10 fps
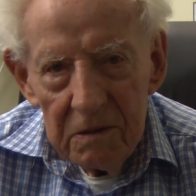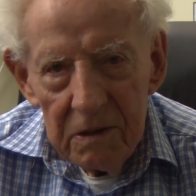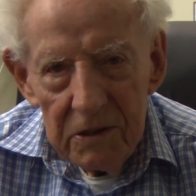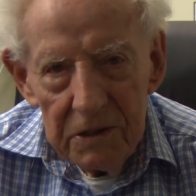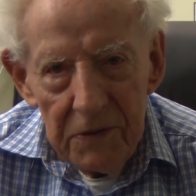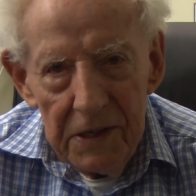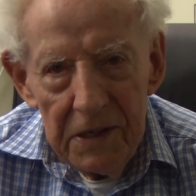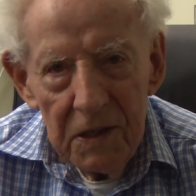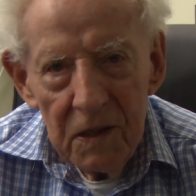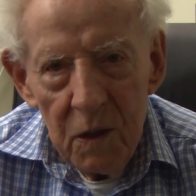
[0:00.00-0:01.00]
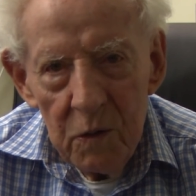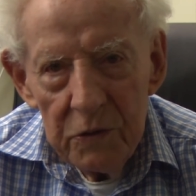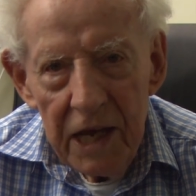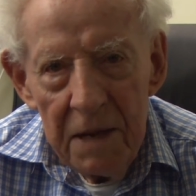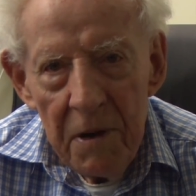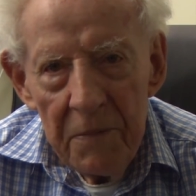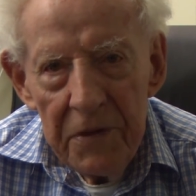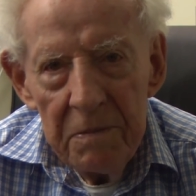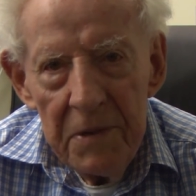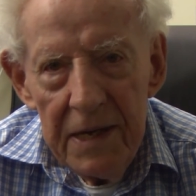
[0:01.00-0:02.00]
civilian clothes came up
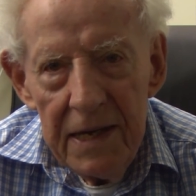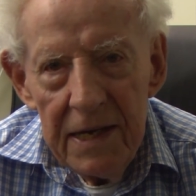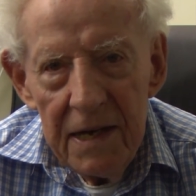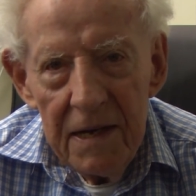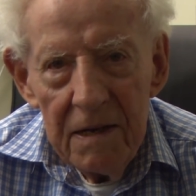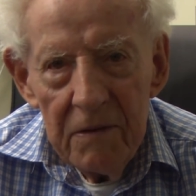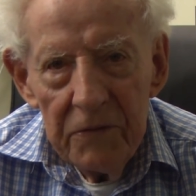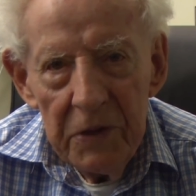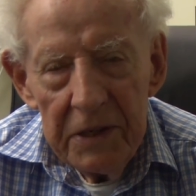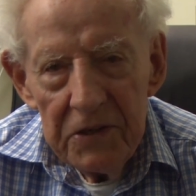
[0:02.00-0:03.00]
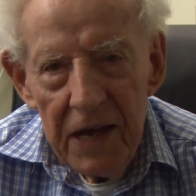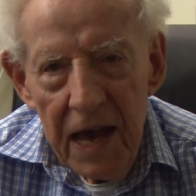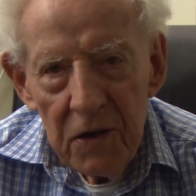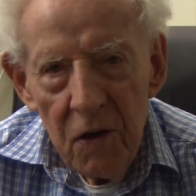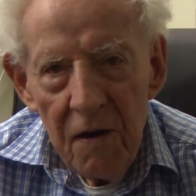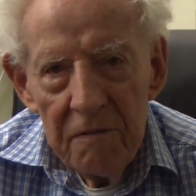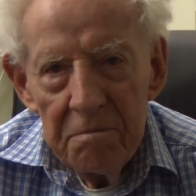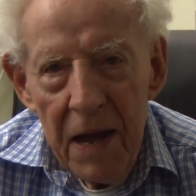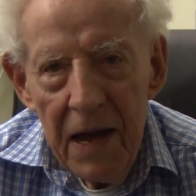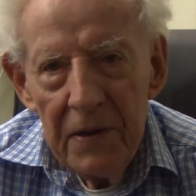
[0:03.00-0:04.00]
to me, took his hat off,
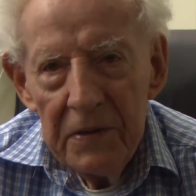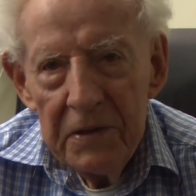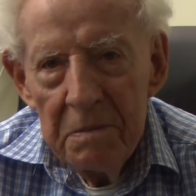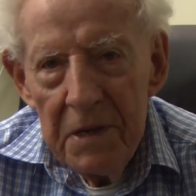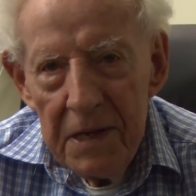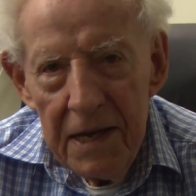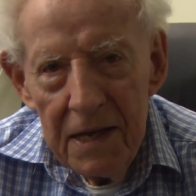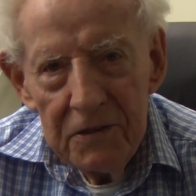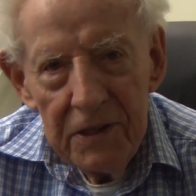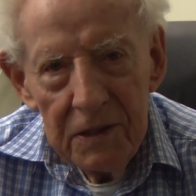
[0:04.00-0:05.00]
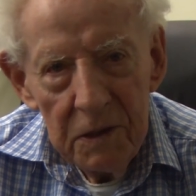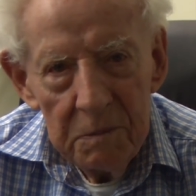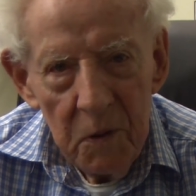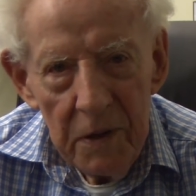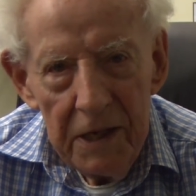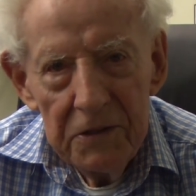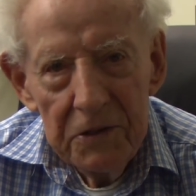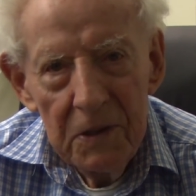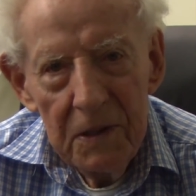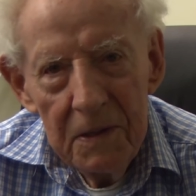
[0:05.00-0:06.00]
bowed to me, and said, "Good morning,
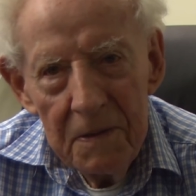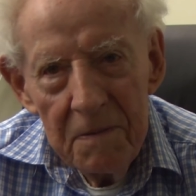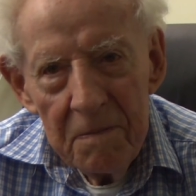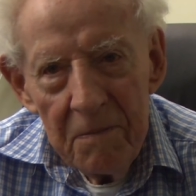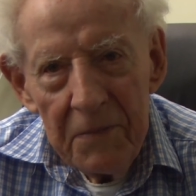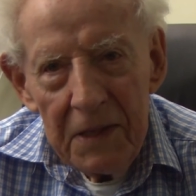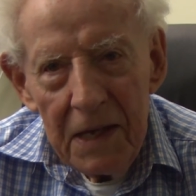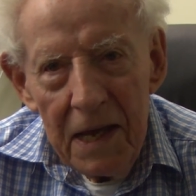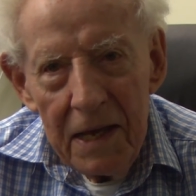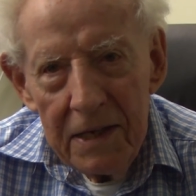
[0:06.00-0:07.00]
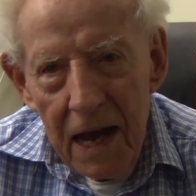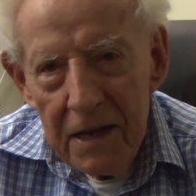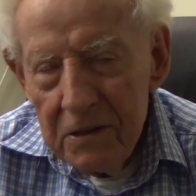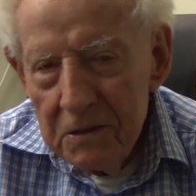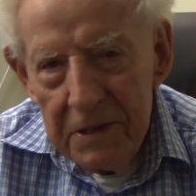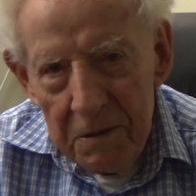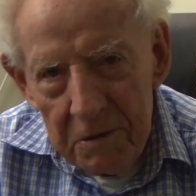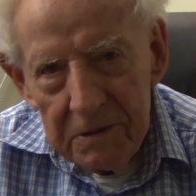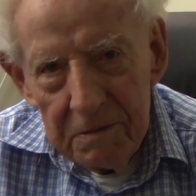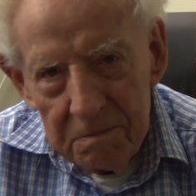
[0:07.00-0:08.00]
sir." And I knew he
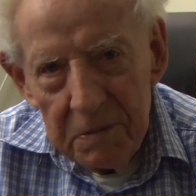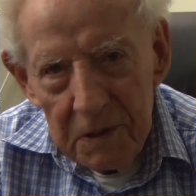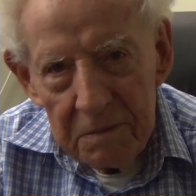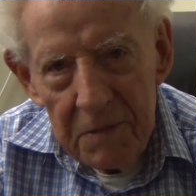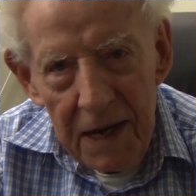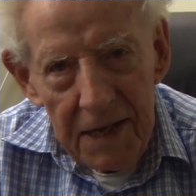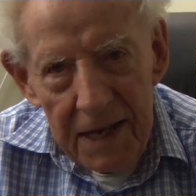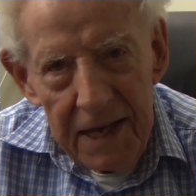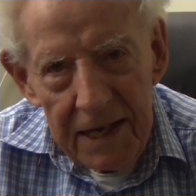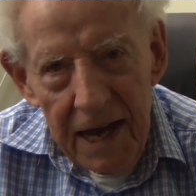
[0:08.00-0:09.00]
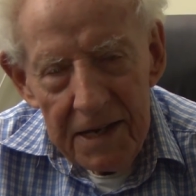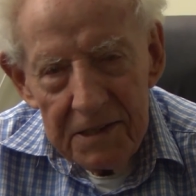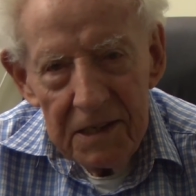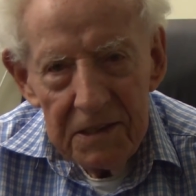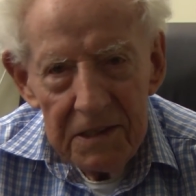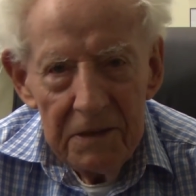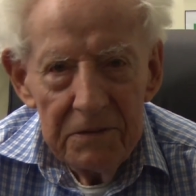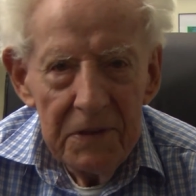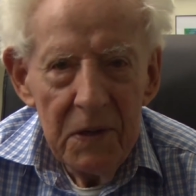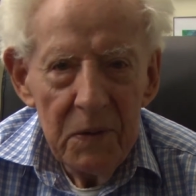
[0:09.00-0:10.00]
was pulling my leg. I had sense enough
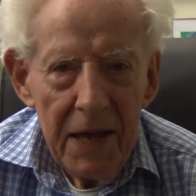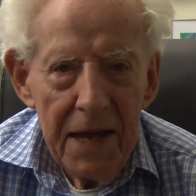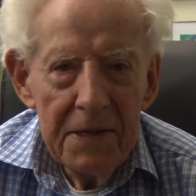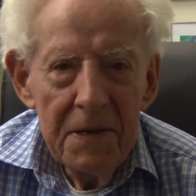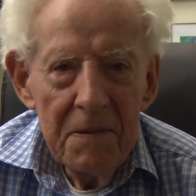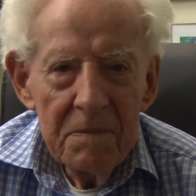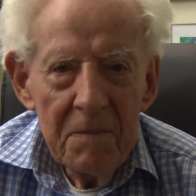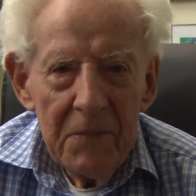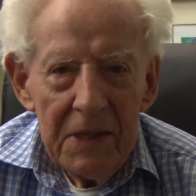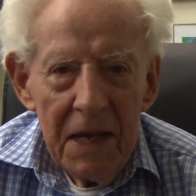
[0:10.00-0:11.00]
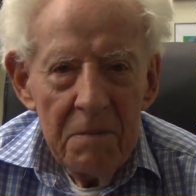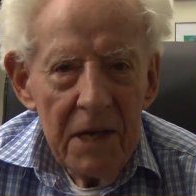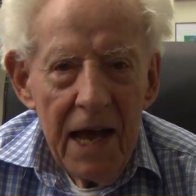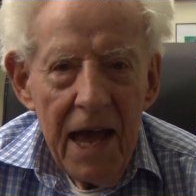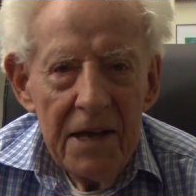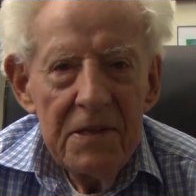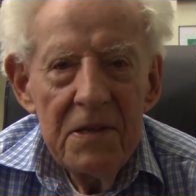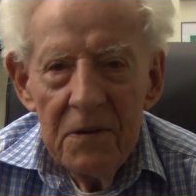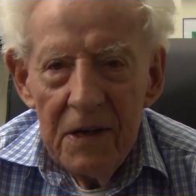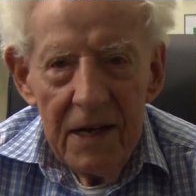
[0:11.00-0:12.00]
to know that. But I had
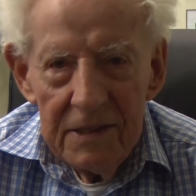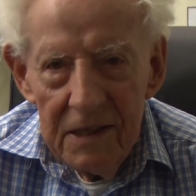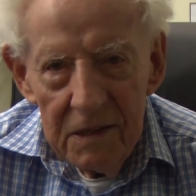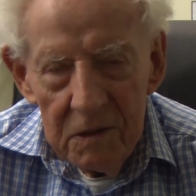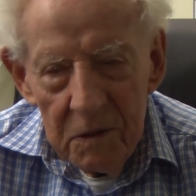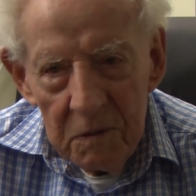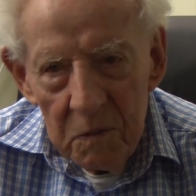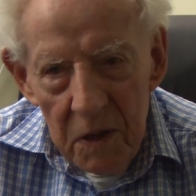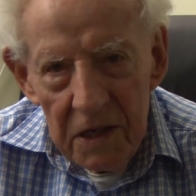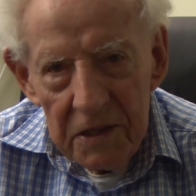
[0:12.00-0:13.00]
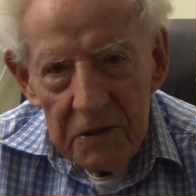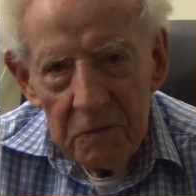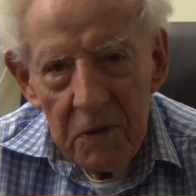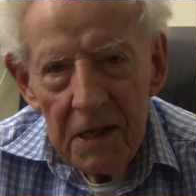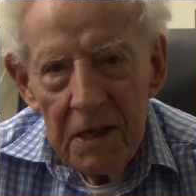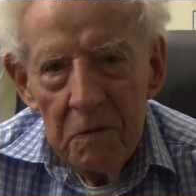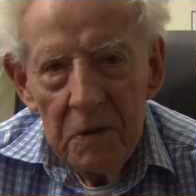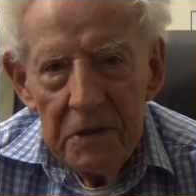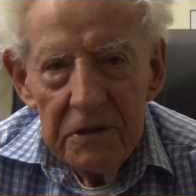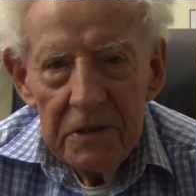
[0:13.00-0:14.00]
no idea who it was. Well, it
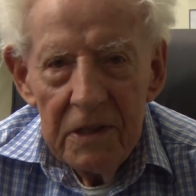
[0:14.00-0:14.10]
was